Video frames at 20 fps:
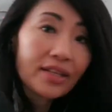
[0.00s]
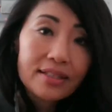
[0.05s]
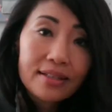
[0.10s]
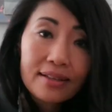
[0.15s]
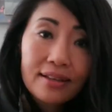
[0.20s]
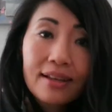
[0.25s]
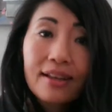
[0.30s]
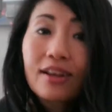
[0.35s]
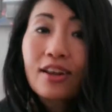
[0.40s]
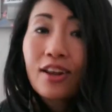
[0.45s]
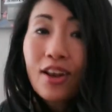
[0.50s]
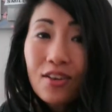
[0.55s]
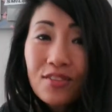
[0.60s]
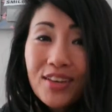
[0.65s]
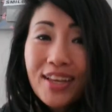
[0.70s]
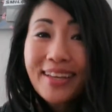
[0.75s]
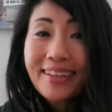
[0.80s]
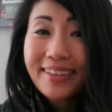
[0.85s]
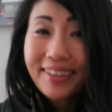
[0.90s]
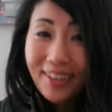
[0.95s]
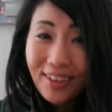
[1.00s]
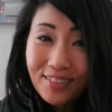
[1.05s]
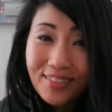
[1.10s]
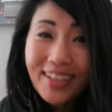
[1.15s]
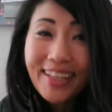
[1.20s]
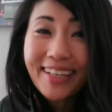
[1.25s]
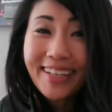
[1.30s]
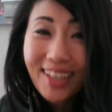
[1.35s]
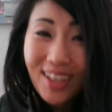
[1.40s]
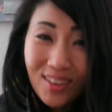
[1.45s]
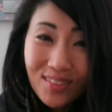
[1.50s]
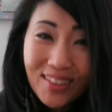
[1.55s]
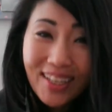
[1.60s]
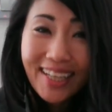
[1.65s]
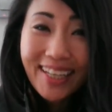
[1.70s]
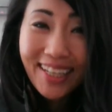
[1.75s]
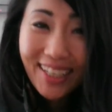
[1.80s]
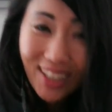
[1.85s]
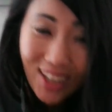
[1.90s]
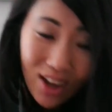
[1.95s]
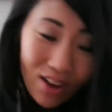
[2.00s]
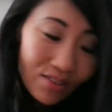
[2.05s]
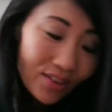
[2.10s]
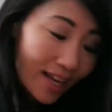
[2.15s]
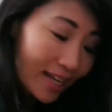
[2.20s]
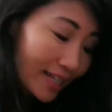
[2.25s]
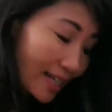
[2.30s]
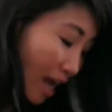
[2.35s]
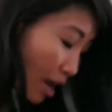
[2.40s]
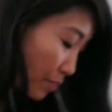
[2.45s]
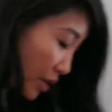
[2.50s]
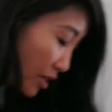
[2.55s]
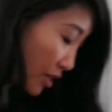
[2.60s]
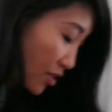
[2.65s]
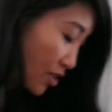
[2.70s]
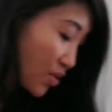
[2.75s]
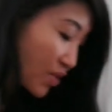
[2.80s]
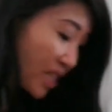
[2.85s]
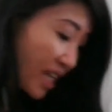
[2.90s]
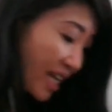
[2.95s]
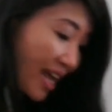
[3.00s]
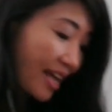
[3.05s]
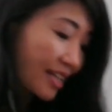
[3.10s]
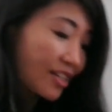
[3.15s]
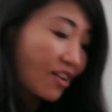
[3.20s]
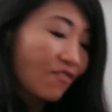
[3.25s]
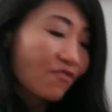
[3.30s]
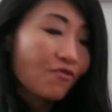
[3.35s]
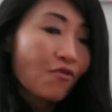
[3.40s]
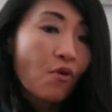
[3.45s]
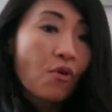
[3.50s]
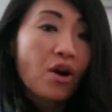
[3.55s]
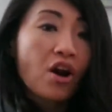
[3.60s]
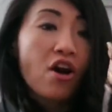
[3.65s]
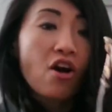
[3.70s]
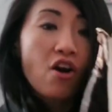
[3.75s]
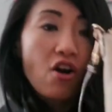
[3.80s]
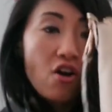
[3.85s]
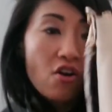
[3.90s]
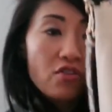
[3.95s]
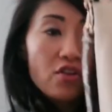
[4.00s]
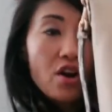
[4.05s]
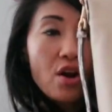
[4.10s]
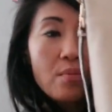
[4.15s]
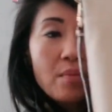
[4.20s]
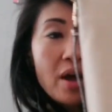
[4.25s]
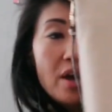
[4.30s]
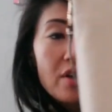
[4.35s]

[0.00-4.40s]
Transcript: it. Love it, love it, love it, love it. I've been using it for over a